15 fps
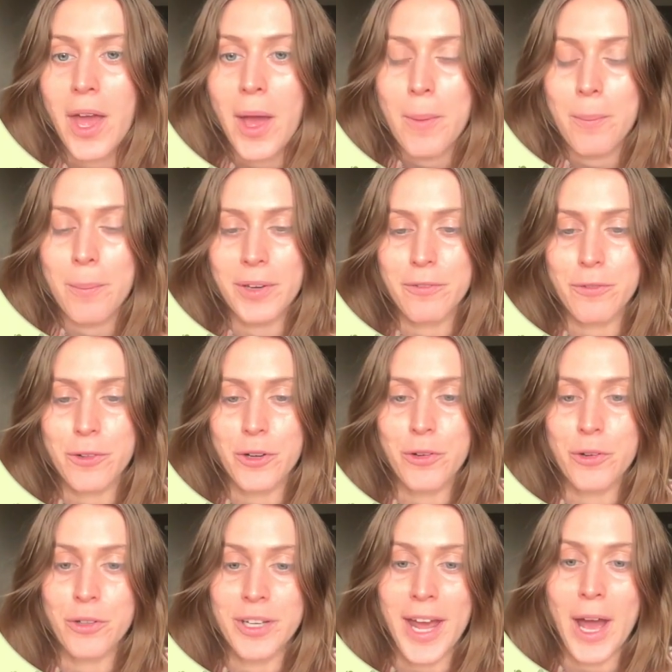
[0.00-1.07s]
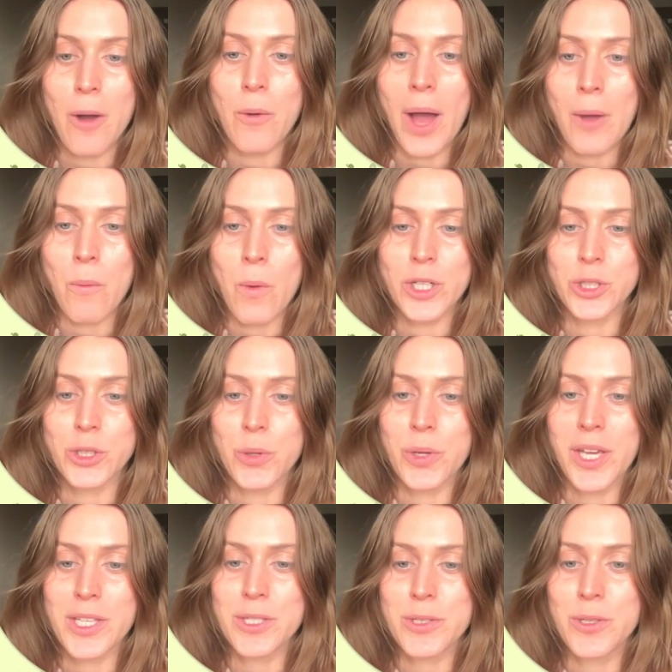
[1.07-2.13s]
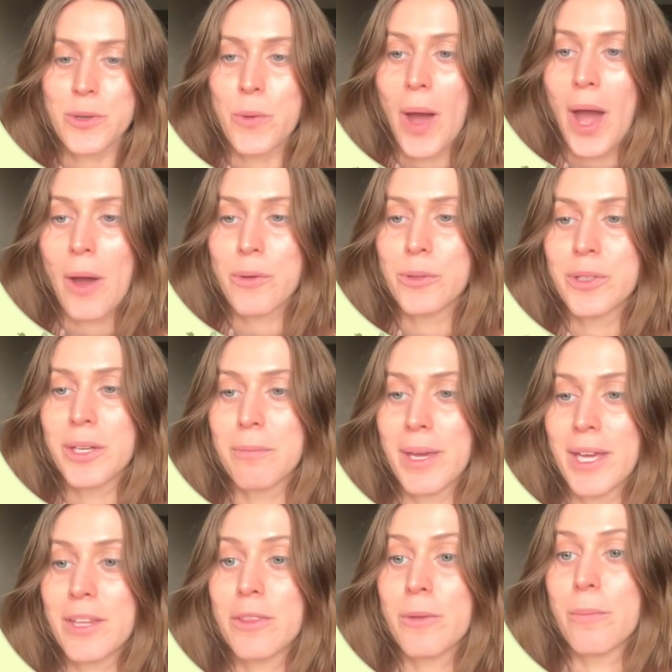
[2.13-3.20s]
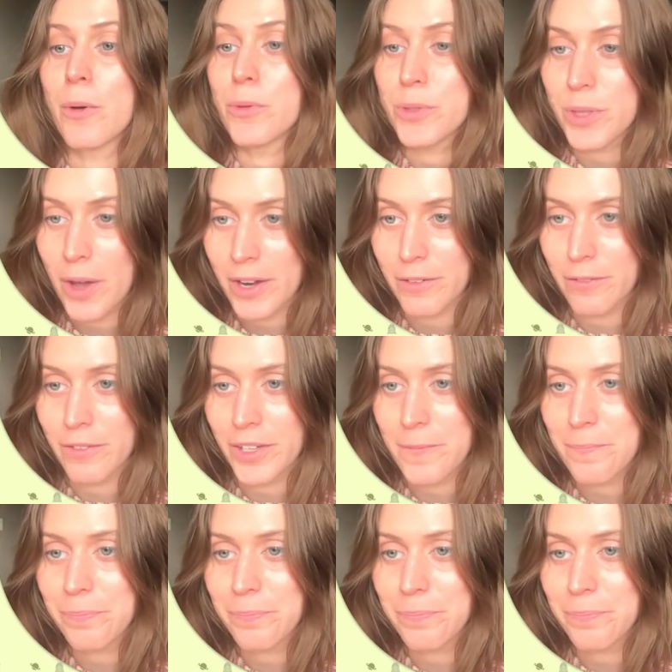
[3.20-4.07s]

but for now, I want to showcase to you how you can make the most out of it.